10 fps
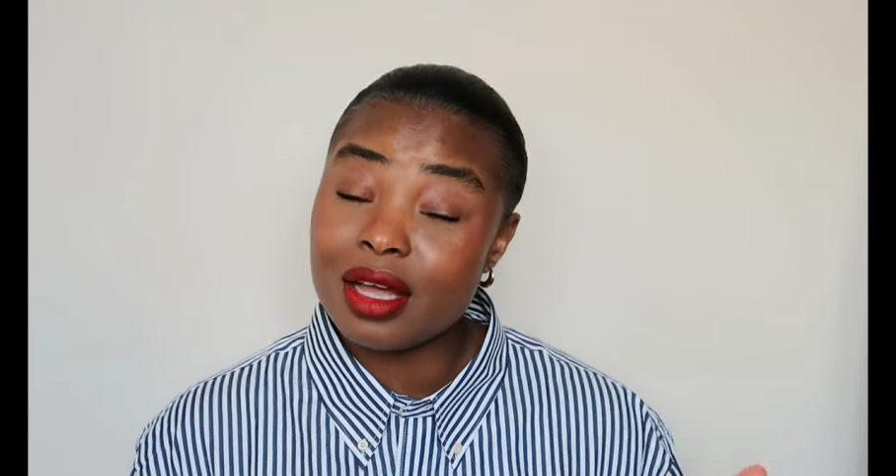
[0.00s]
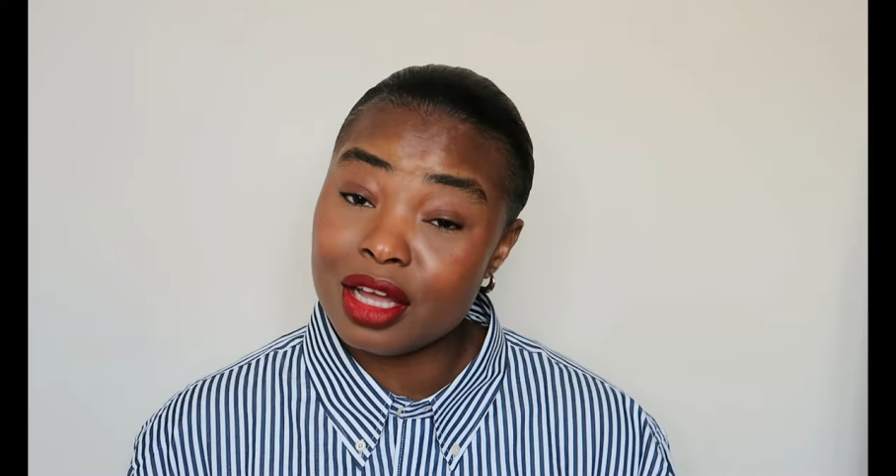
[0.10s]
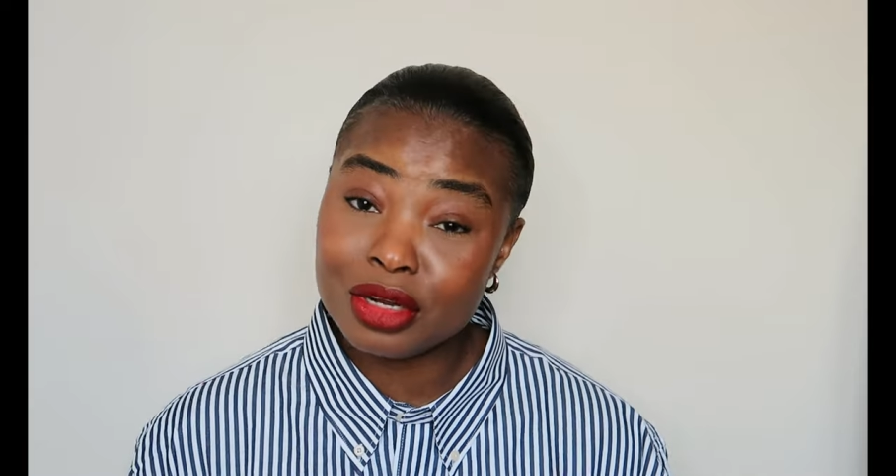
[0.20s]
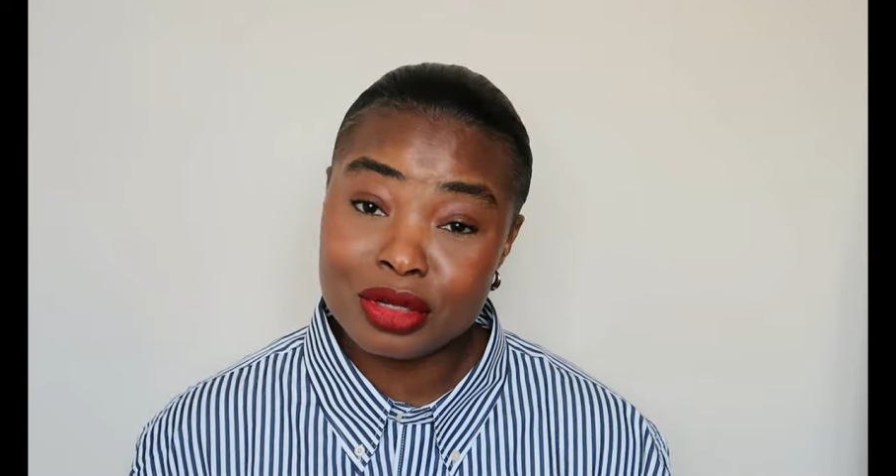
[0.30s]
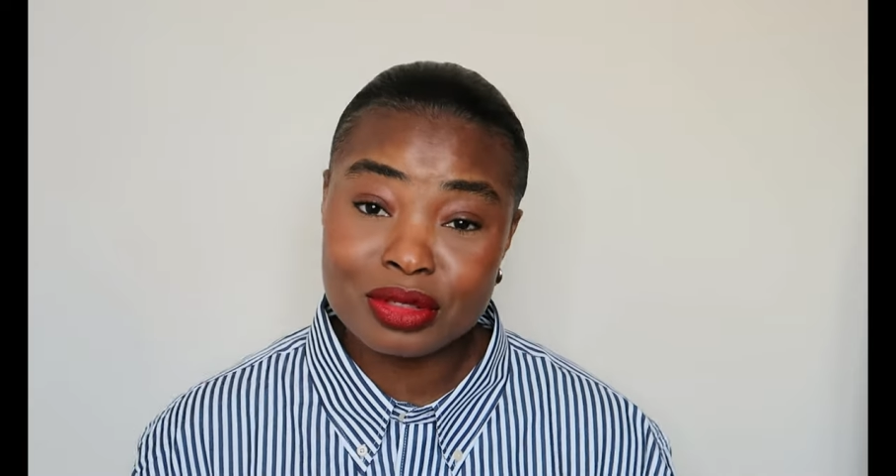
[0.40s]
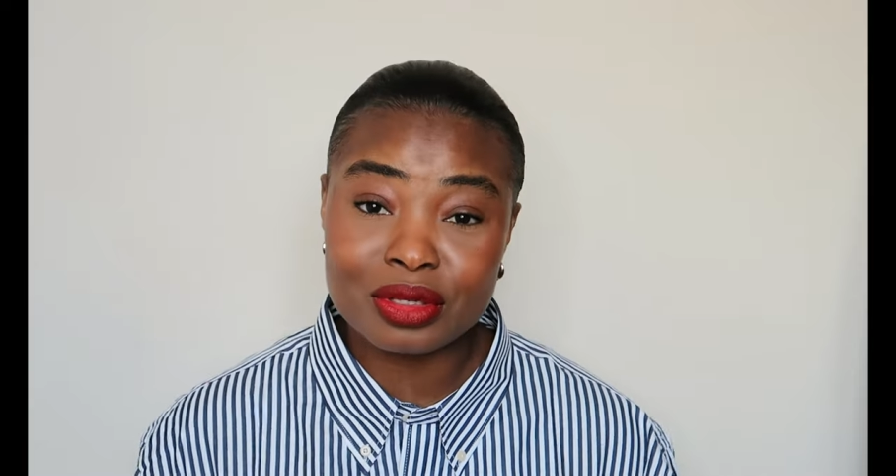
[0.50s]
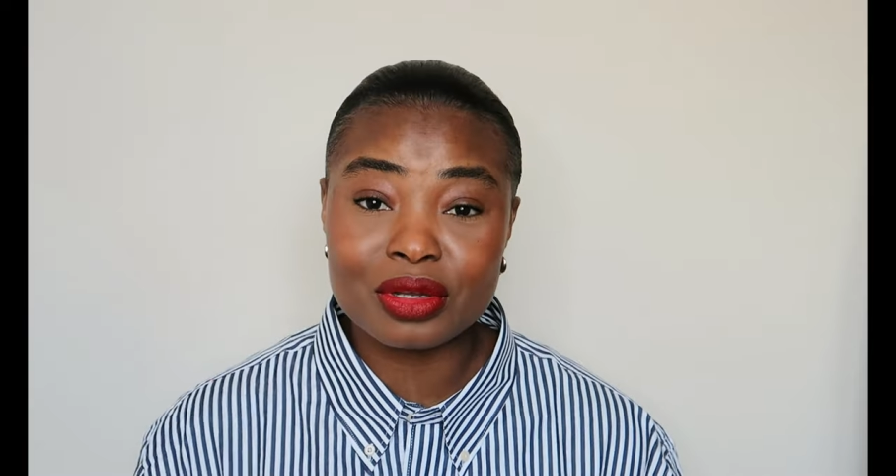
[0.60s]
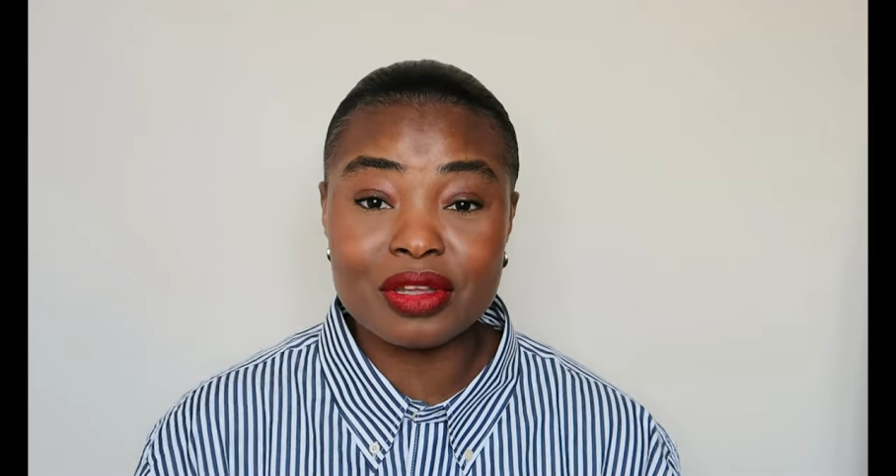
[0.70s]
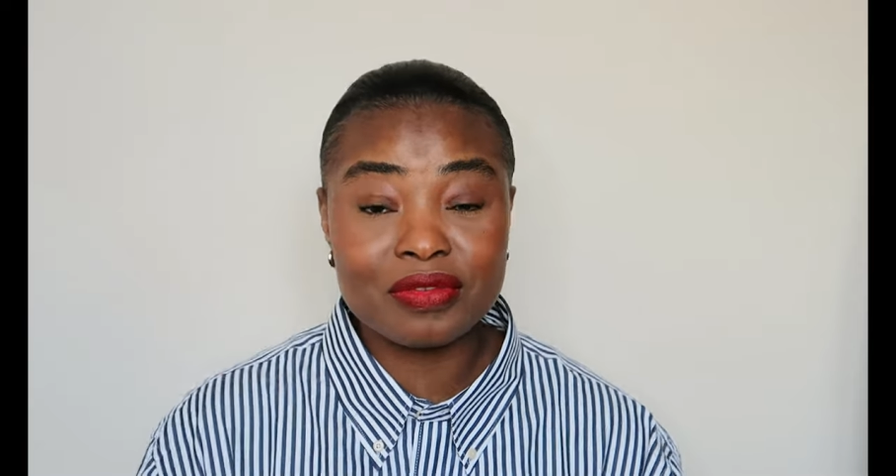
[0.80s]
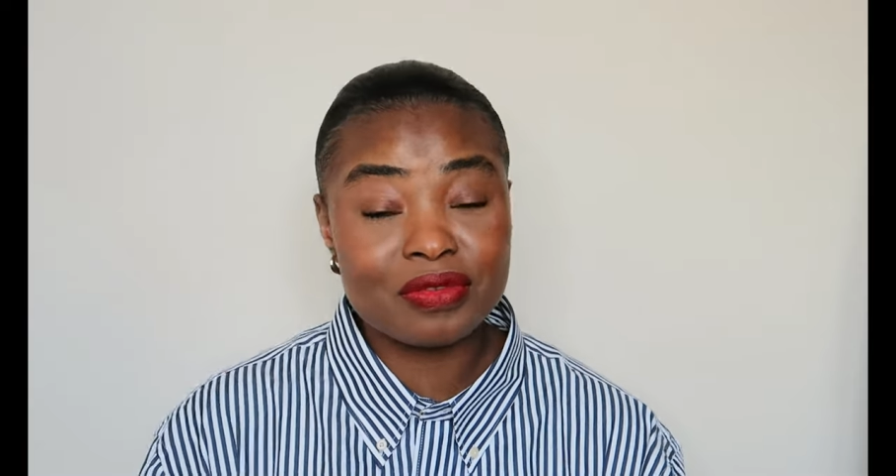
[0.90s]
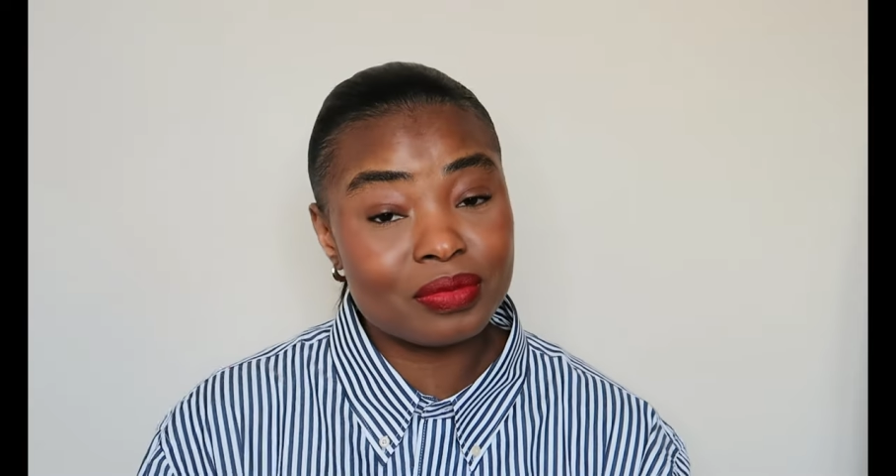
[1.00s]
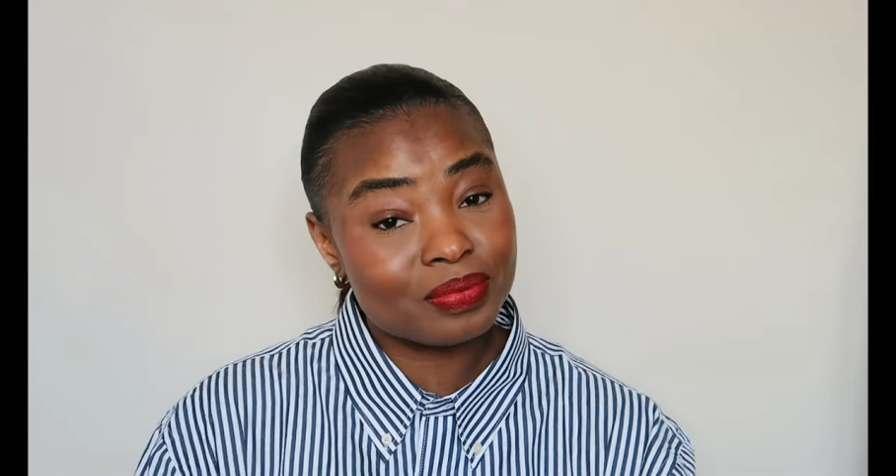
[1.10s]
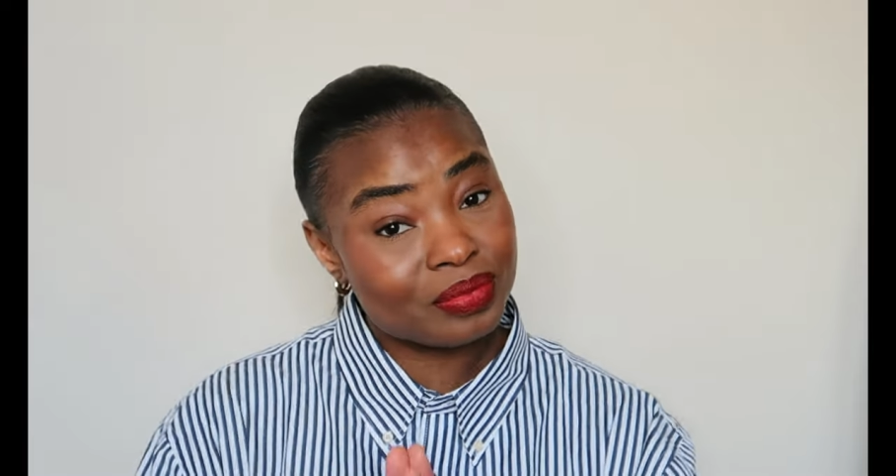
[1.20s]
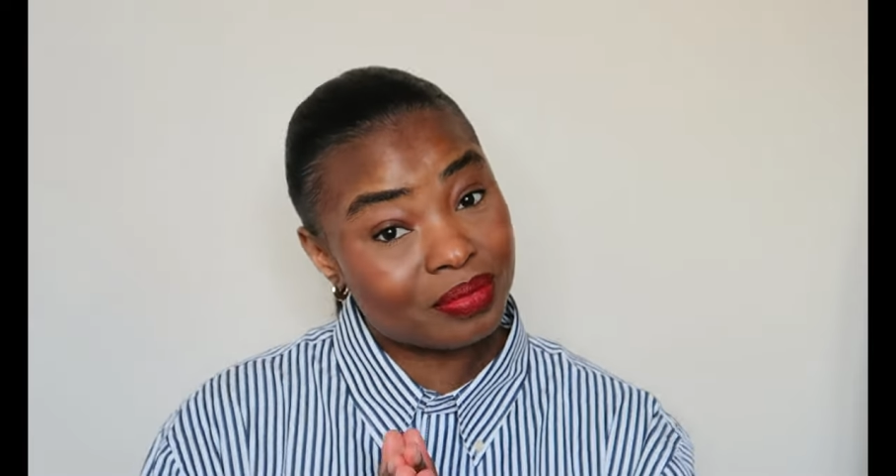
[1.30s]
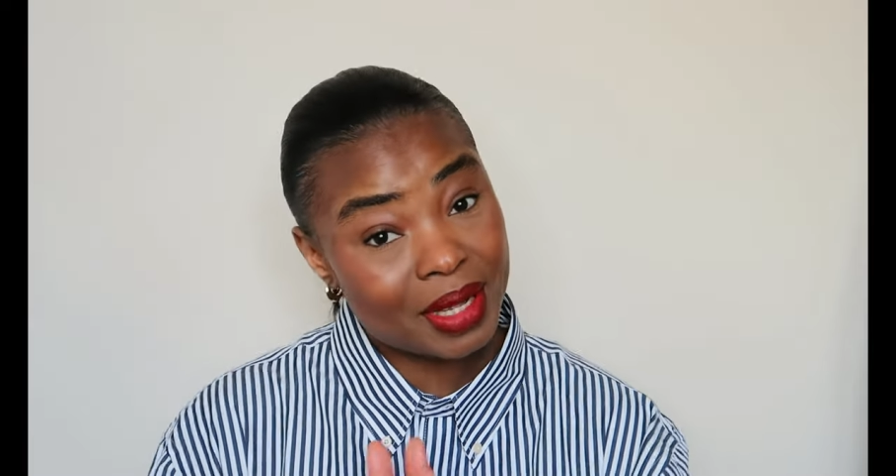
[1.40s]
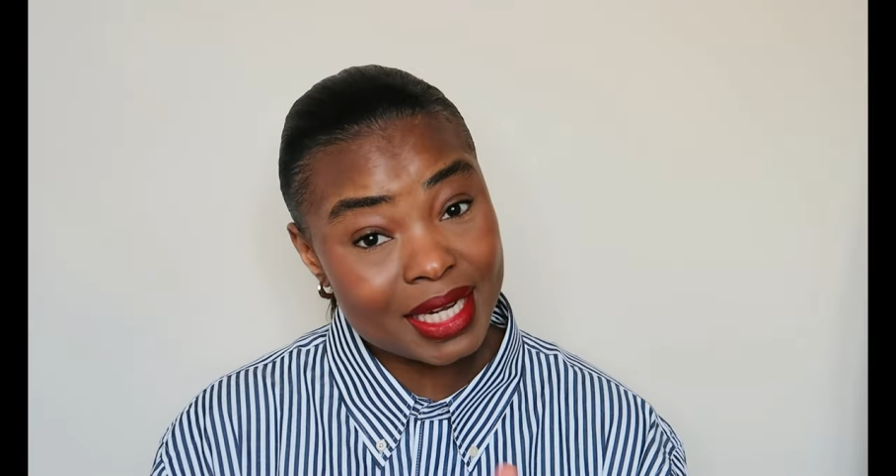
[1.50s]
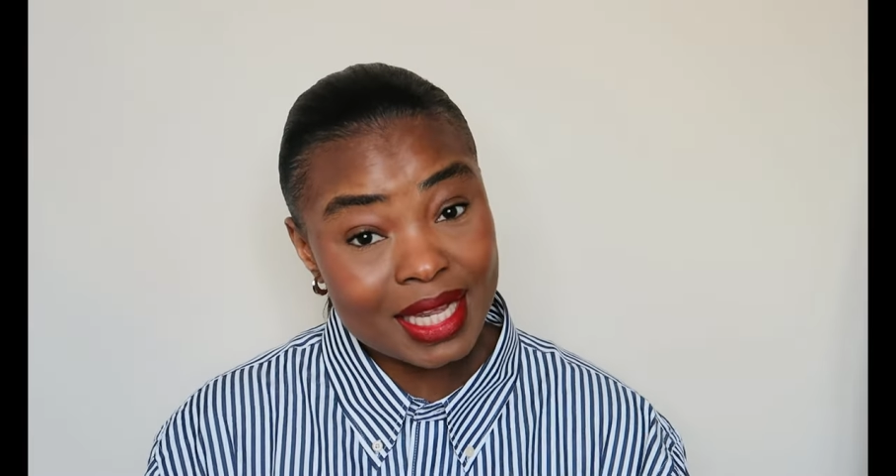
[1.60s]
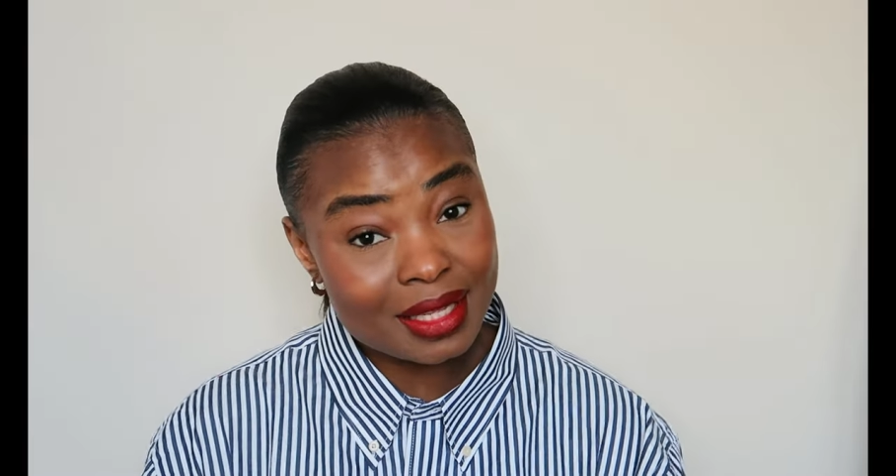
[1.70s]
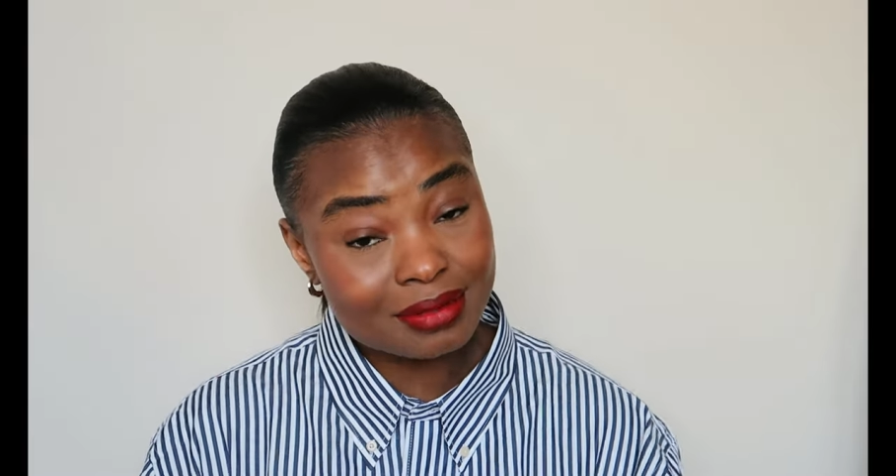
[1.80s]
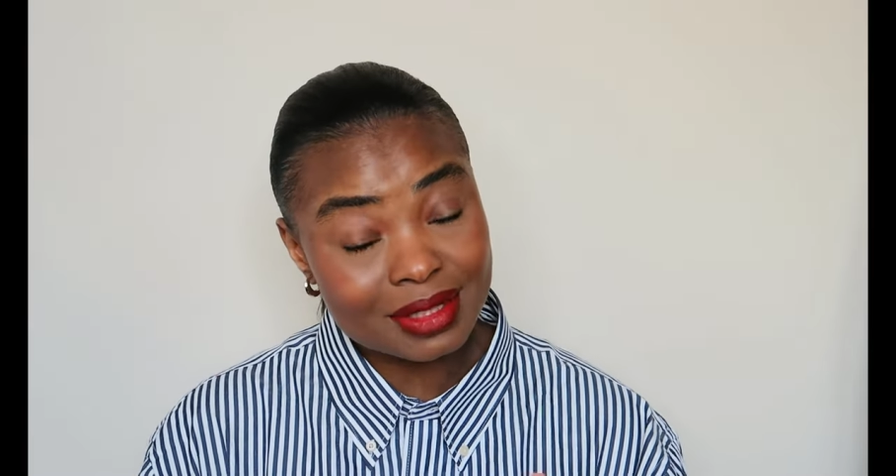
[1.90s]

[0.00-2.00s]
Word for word: and also if by the